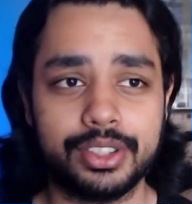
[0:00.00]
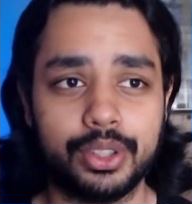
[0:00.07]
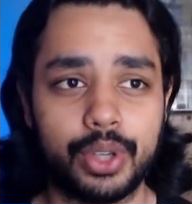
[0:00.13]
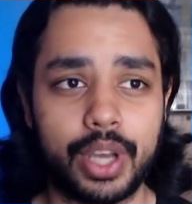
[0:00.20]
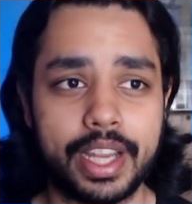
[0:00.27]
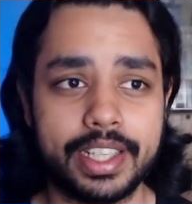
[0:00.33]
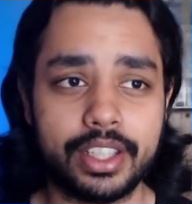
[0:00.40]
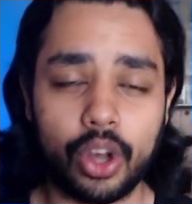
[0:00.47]

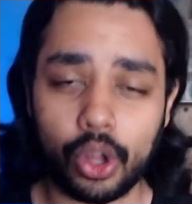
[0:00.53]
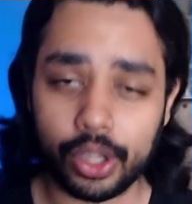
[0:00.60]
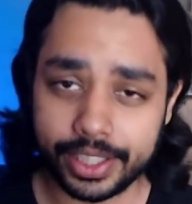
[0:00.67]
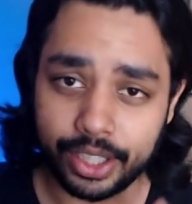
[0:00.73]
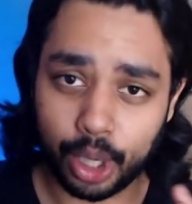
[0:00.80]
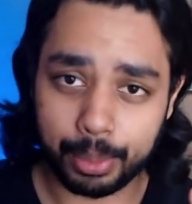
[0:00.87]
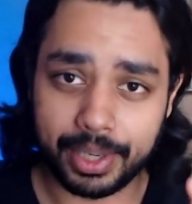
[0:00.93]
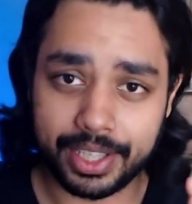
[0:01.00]
So I did all
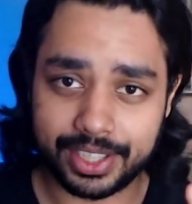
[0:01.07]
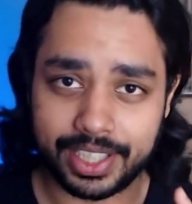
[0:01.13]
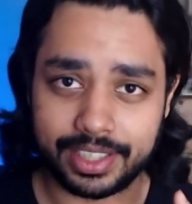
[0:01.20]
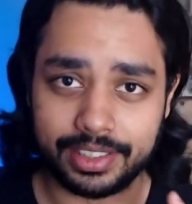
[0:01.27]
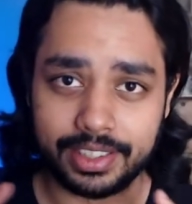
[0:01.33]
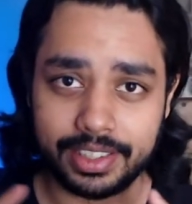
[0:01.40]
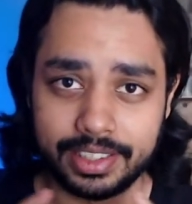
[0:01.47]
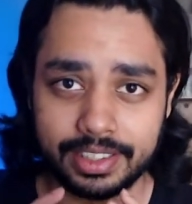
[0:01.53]
the
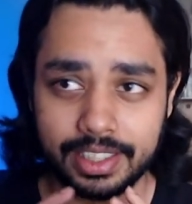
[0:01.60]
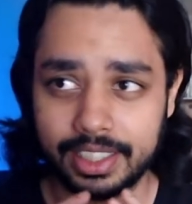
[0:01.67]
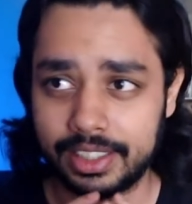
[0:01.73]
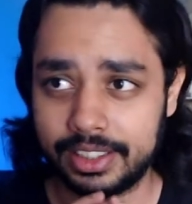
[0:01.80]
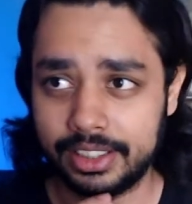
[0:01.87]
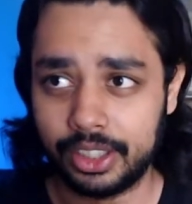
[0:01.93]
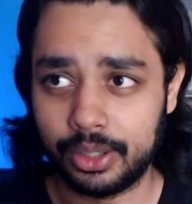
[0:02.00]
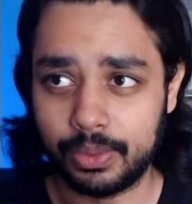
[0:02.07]
nomination, uh,
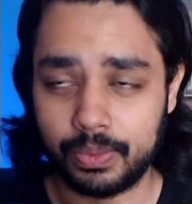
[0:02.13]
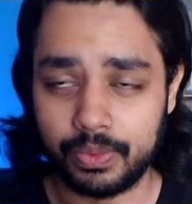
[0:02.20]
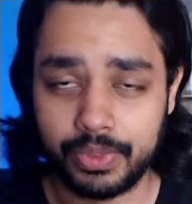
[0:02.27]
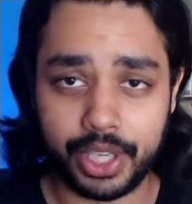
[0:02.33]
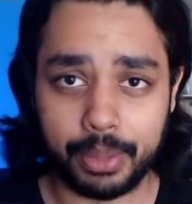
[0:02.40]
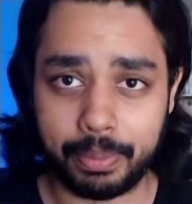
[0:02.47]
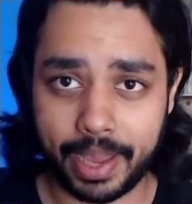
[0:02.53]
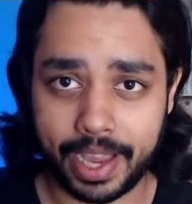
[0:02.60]
you know,
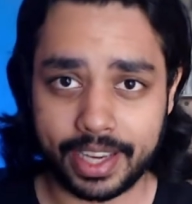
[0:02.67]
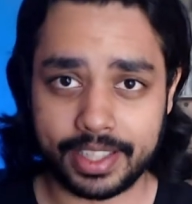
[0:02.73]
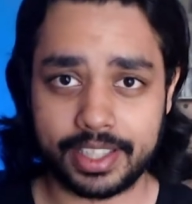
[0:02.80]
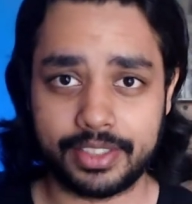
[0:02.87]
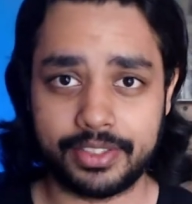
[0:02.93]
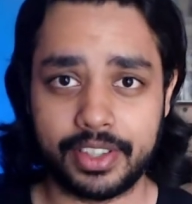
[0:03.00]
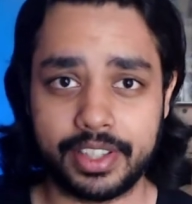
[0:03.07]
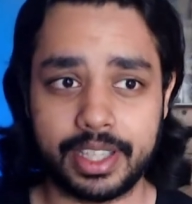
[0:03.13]
video
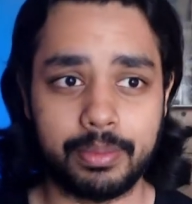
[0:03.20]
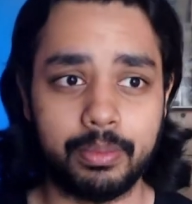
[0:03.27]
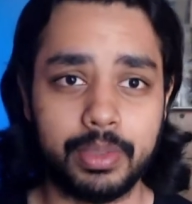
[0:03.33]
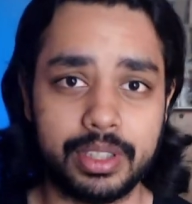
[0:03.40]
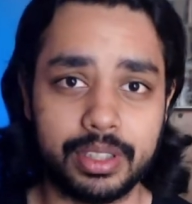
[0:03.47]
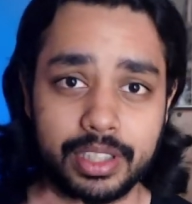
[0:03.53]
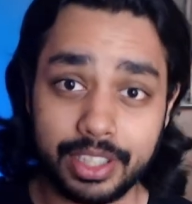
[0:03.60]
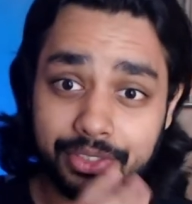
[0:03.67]
packages for them
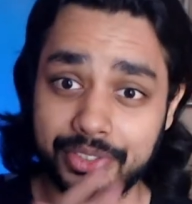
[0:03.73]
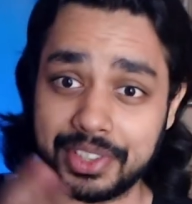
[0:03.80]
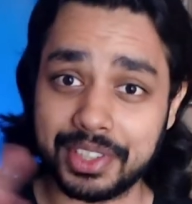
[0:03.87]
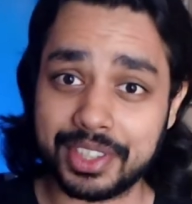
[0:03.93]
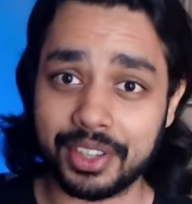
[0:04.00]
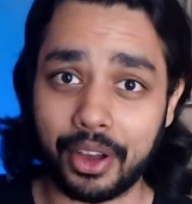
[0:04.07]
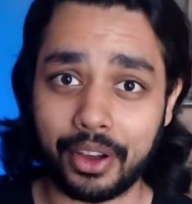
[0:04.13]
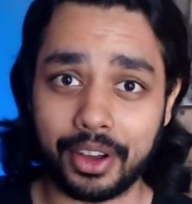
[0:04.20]
with different
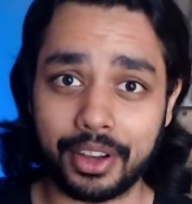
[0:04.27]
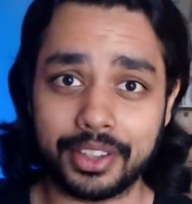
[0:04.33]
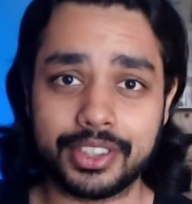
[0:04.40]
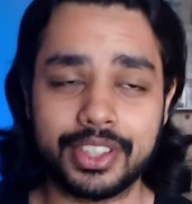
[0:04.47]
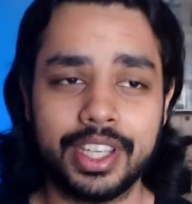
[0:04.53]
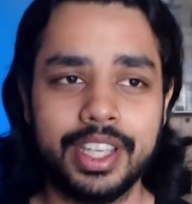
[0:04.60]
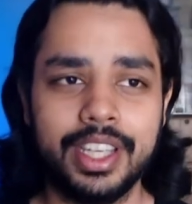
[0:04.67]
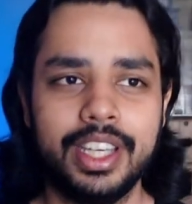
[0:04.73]

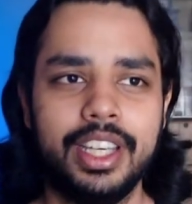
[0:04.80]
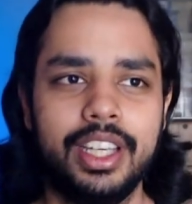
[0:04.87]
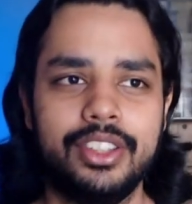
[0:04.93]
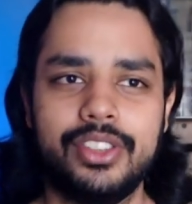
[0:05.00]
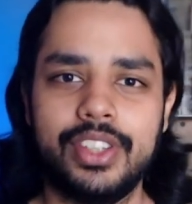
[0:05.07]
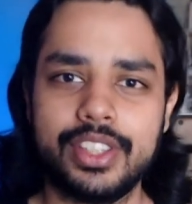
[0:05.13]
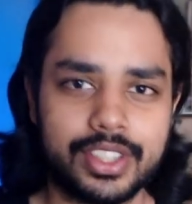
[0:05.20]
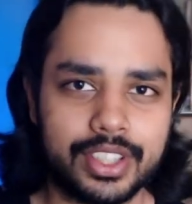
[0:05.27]
songs,
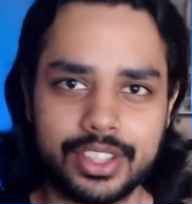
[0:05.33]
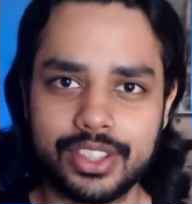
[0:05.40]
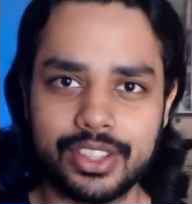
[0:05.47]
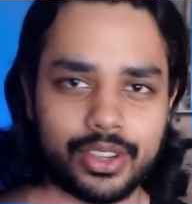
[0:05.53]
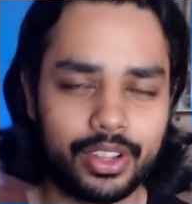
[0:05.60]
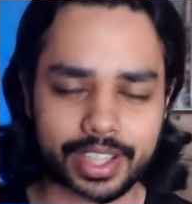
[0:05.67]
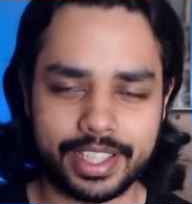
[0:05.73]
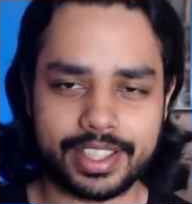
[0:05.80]
transitions,
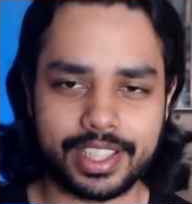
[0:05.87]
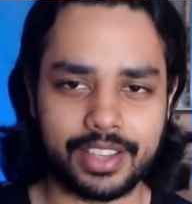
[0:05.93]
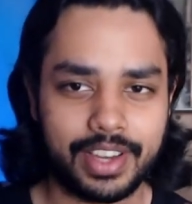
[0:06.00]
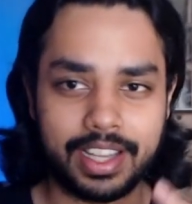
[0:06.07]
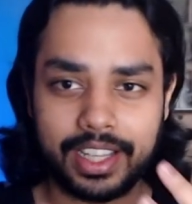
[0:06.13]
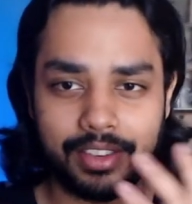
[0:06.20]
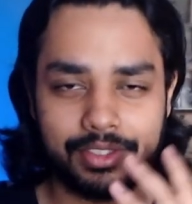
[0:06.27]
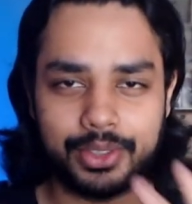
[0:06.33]
all that stuff.
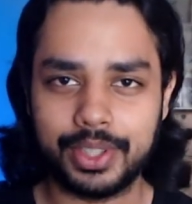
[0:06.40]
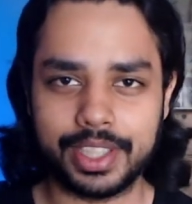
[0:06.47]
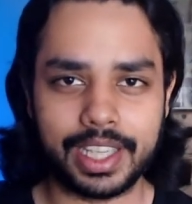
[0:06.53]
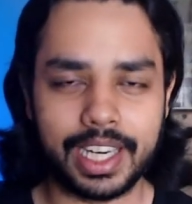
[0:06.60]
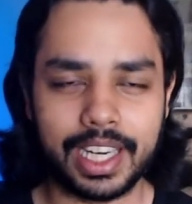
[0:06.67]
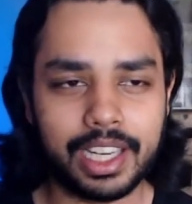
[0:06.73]
I love doing that.